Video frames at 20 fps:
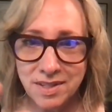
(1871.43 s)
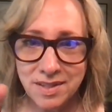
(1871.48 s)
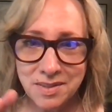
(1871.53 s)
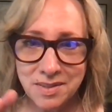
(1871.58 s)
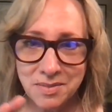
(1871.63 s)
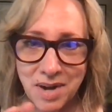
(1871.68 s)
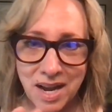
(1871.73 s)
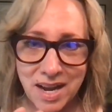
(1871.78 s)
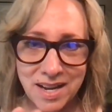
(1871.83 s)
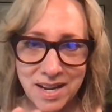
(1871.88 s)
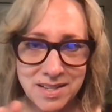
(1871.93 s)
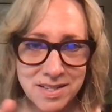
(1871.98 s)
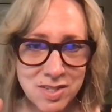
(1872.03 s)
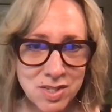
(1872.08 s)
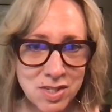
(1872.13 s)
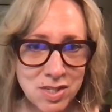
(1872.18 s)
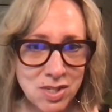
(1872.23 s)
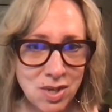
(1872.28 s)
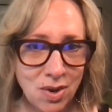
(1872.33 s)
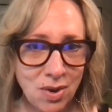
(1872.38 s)
right?
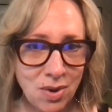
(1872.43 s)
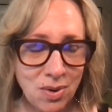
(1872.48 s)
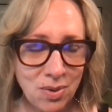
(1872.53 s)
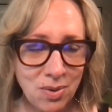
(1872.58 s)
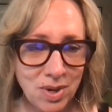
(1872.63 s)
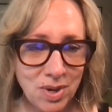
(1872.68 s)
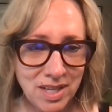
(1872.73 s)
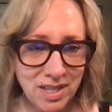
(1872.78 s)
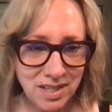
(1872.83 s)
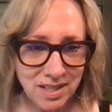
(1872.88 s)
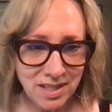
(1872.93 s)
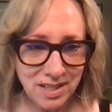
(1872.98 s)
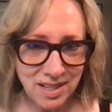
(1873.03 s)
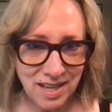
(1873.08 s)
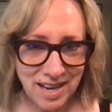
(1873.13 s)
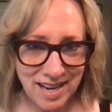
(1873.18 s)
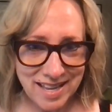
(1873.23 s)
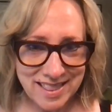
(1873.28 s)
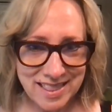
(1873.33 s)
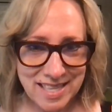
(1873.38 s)
So
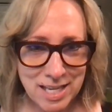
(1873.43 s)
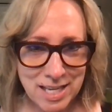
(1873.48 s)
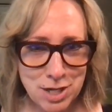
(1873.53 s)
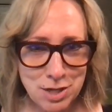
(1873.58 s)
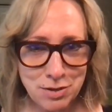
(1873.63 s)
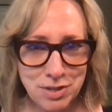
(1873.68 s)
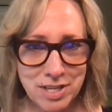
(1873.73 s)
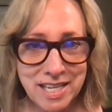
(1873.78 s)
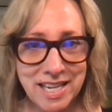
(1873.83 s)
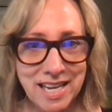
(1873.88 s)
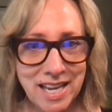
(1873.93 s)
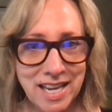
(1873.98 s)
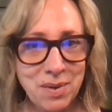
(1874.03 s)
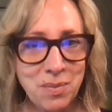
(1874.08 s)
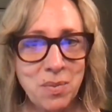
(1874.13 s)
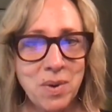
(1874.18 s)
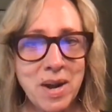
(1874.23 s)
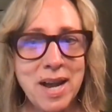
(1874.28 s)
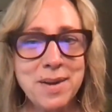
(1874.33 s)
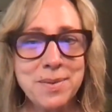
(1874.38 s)
I think you can get
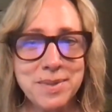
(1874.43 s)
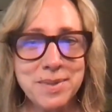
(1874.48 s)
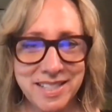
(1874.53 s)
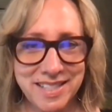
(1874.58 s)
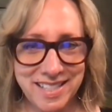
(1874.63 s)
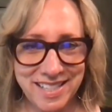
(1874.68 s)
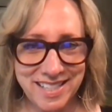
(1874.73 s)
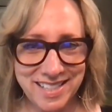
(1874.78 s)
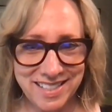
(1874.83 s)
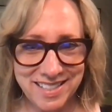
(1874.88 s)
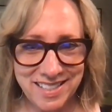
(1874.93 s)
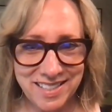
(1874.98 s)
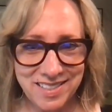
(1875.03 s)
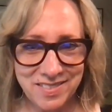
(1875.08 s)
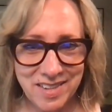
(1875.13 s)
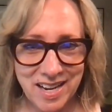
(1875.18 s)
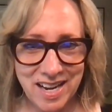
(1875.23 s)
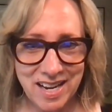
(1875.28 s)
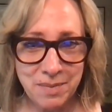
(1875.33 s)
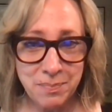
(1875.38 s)
away with it,
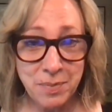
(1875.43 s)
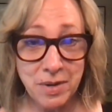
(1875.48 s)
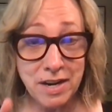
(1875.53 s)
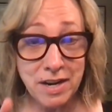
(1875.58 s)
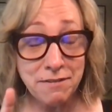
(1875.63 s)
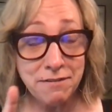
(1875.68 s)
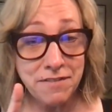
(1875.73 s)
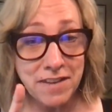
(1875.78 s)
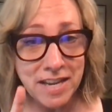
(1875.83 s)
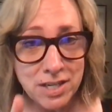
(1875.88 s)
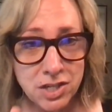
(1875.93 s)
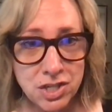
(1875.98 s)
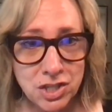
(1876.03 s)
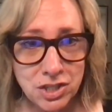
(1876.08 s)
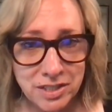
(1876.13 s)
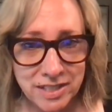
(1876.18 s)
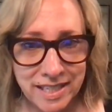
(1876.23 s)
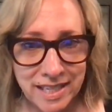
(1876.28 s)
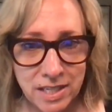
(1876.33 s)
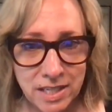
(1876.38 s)
right? But
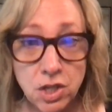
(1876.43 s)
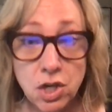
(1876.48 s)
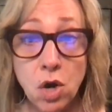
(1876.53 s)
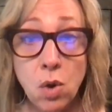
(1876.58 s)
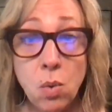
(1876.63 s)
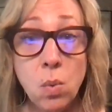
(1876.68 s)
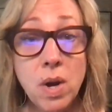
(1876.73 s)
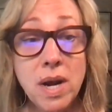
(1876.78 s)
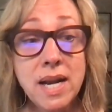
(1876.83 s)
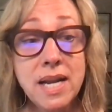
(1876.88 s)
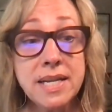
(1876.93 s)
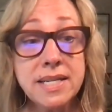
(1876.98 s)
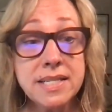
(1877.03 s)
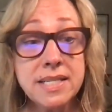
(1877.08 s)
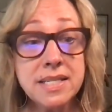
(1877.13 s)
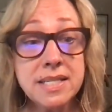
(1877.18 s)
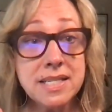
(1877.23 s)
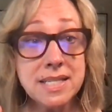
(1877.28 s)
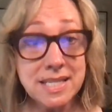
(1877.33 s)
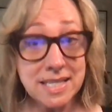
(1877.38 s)
eventually, you don't want it
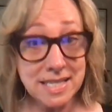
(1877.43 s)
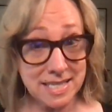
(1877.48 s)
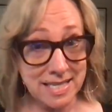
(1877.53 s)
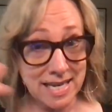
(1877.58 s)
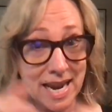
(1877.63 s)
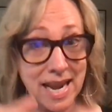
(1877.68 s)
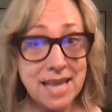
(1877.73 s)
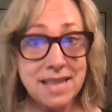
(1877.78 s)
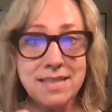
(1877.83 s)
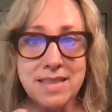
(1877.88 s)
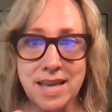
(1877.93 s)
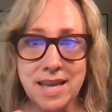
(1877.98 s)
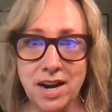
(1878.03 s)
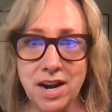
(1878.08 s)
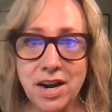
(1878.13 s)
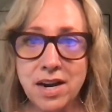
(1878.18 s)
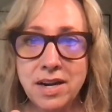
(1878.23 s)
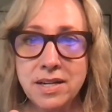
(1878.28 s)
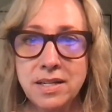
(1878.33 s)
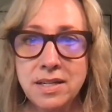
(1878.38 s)
to stay
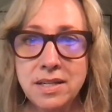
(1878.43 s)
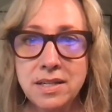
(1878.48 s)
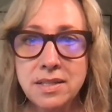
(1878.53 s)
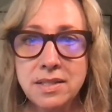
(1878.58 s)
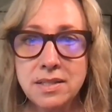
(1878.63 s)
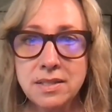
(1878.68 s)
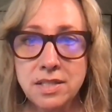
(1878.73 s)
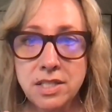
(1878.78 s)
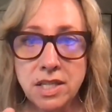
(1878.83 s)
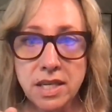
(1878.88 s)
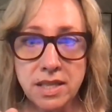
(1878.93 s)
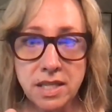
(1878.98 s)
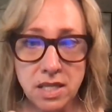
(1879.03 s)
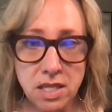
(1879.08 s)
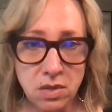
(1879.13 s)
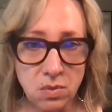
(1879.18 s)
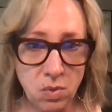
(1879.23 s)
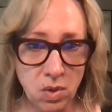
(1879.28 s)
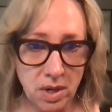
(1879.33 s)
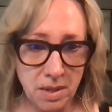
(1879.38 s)
there. I think
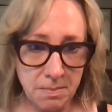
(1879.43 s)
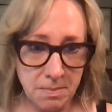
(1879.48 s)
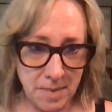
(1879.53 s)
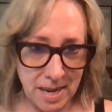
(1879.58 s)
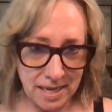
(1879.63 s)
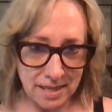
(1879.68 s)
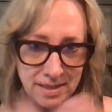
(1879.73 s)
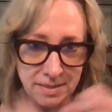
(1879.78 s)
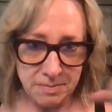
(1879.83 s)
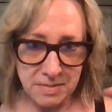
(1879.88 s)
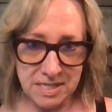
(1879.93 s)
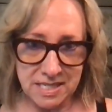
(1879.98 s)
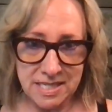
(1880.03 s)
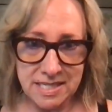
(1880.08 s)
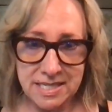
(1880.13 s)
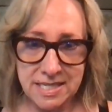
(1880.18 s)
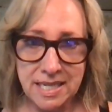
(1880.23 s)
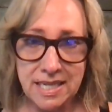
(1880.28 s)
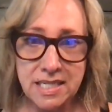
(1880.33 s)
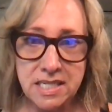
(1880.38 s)
you want to make them
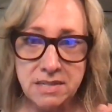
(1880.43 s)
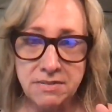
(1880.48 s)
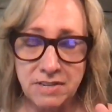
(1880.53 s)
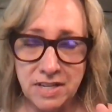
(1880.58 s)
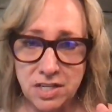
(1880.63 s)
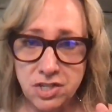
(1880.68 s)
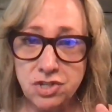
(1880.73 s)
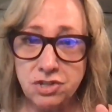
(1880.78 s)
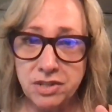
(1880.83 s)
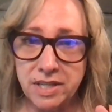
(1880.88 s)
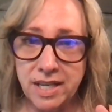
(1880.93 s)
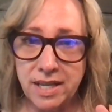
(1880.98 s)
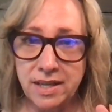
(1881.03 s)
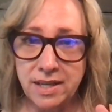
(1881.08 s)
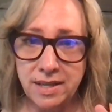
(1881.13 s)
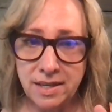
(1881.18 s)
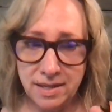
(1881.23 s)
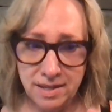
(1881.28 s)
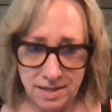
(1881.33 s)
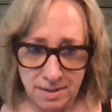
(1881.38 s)
distinct eventually.
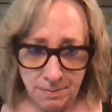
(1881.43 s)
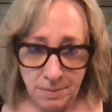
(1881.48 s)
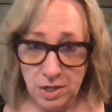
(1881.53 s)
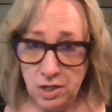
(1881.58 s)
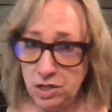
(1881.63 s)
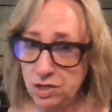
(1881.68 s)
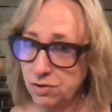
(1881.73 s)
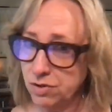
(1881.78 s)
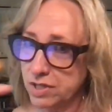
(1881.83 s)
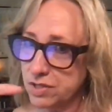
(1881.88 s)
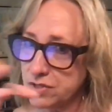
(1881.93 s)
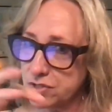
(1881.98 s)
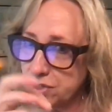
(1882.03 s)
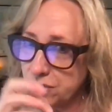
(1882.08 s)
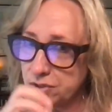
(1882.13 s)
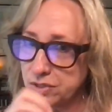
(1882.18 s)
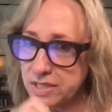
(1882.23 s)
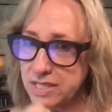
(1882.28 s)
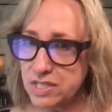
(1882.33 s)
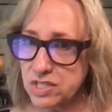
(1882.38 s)
But you can
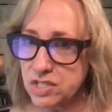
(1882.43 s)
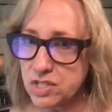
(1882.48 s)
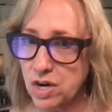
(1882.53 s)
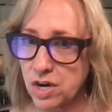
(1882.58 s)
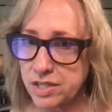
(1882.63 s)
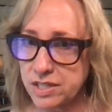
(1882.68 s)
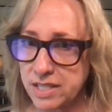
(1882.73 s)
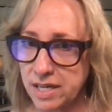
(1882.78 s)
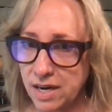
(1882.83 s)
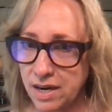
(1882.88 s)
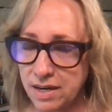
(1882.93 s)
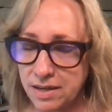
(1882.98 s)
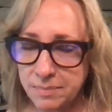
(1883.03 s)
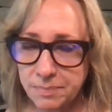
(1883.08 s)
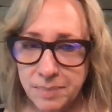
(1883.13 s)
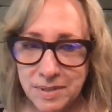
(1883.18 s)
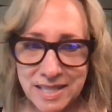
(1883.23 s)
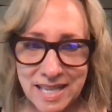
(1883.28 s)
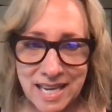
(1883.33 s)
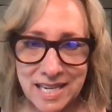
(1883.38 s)
certainly start there.
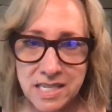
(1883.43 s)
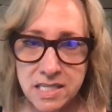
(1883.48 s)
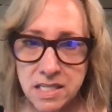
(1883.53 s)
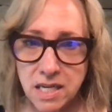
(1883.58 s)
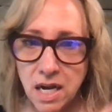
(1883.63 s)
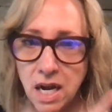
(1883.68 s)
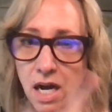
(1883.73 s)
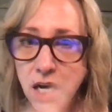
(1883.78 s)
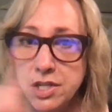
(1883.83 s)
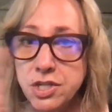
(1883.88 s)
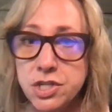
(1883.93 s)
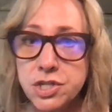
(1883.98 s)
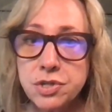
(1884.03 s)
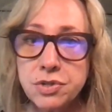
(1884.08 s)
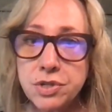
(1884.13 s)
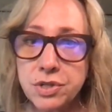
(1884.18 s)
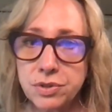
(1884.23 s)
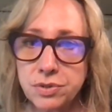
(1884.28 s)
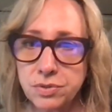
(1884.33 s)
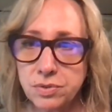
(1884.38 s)
But that is
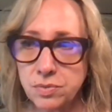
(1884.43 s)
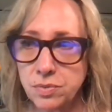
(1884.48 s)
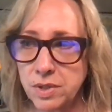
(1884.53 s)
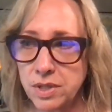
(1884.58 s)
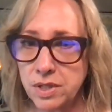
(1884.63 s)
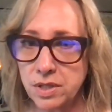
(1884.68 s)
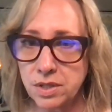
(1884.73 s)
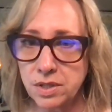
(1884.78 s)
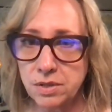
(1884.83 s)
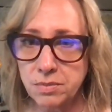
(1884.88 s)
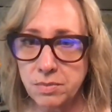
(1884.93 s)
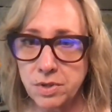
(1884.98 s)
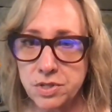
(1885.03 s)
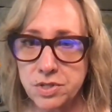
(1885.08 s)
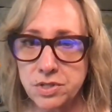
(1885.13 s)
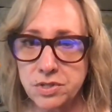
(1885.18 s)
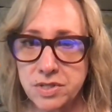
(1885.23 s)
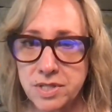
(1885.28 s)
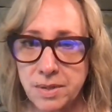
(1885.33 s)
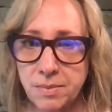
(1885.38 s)
untrue with a
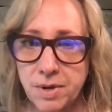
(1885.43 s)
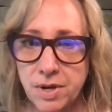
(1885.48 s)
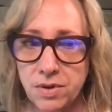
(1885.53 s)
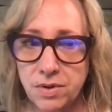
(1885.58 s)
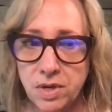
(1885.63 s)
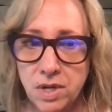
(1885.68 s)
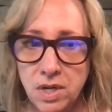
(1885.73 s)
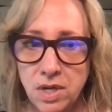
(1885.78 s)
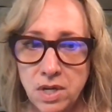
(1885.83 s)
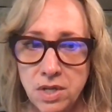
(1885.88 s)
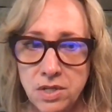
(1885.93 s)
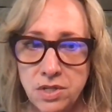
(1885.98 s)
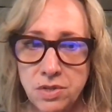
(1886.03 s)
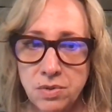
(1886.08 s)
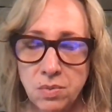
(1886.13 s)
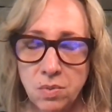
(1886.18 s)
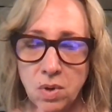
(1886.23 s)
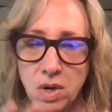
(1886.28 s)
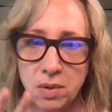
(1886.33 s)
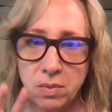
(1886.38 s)
commercial demo. You
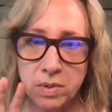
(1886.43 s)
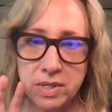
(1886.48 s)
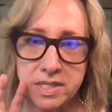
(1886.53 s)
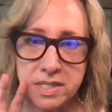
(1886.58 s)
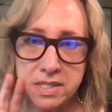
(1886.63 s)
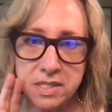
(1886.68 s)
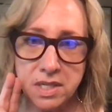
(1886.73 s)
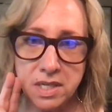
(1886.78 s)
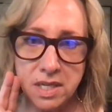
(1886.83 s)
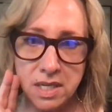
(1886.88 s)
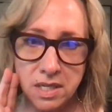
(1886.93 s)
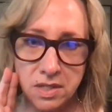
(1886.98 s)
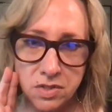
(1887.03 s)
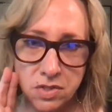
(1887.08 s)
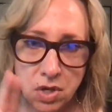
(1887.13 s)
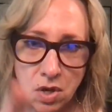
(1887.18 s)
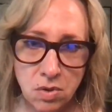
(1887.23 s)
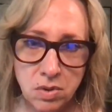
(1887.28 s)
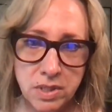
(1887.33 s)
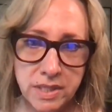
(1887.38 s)
want what's
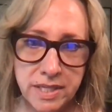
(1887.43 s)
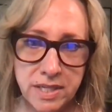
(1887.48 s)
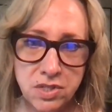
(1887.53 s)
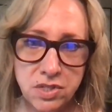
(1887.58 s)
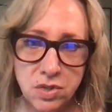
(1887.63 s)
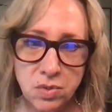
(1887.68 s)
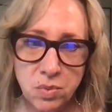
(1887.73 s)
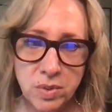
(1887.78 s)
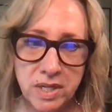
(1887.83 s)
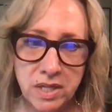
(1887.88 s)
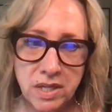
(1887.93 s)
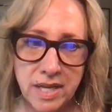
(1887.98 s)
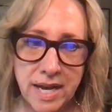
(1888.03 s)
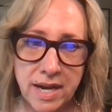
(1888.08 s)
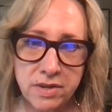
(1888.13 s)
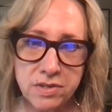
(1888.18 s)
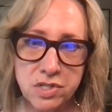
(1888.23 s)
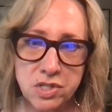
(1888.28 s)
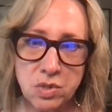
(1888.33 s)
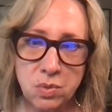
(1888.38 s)
totally in your
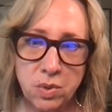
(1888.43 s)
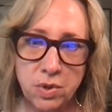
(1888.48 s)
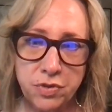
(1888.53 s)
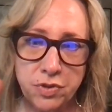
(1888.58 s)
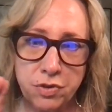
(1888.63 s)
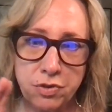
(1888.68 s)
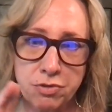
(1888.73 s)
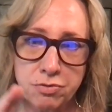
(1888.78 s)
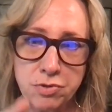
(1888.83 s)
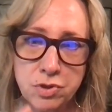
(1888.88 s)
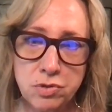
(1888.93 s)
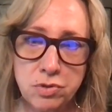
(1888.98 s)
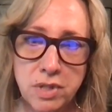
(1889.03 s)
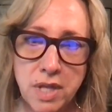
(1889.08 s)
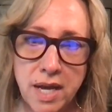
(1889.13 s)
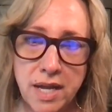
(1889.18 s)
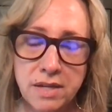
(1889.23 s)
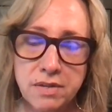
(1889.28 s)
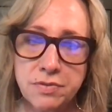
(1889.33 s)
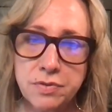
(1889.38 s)
wheelhouse. You want the through
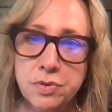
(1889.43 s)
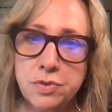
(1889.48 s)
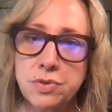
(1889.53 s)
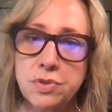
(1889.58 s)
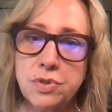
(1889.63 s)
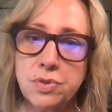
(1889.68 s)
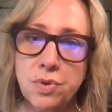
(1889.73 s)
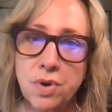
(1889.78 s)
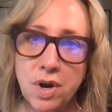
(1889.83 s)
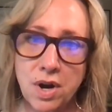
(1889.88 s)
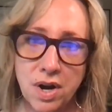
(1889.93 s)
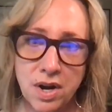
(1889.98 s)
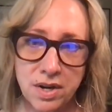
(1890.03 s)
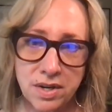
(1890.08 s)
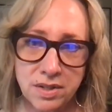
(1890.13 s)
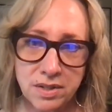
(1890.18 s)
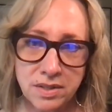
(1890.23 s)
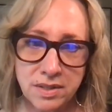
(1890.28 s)
line of who you are.